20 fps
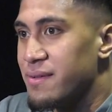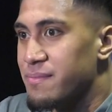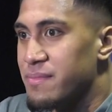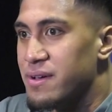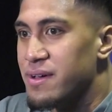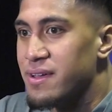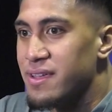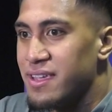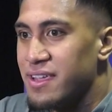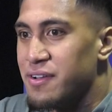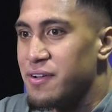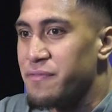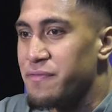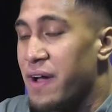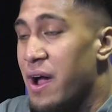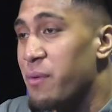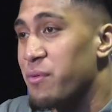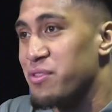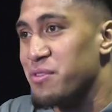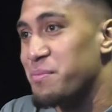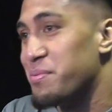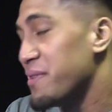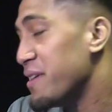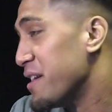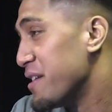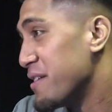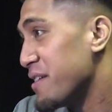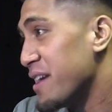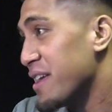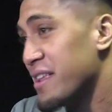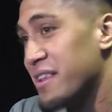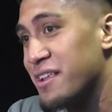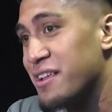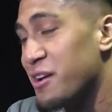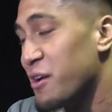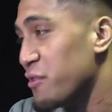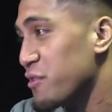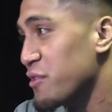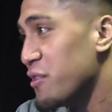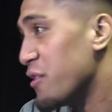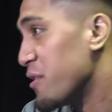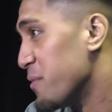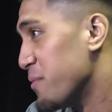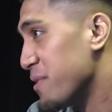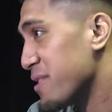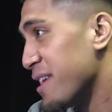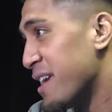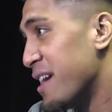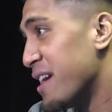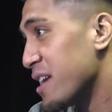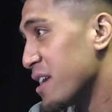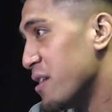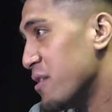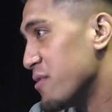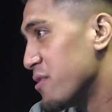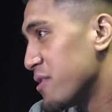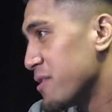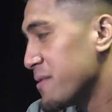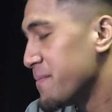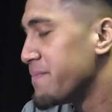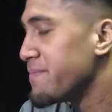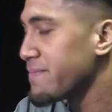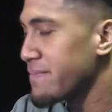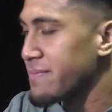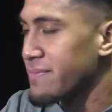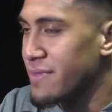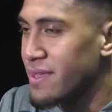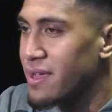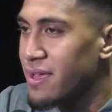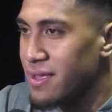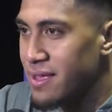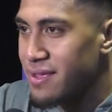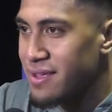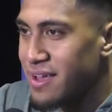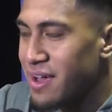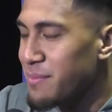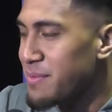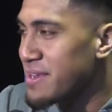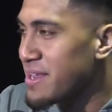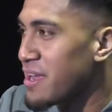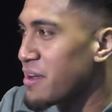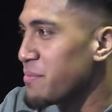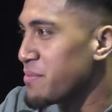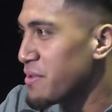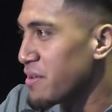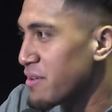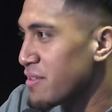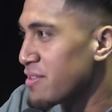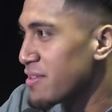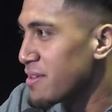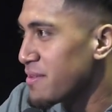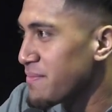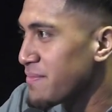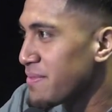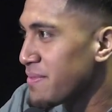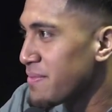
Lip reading: But, you know, if I was a player and Coach Golden was a head coach, I'd be down to play on his team.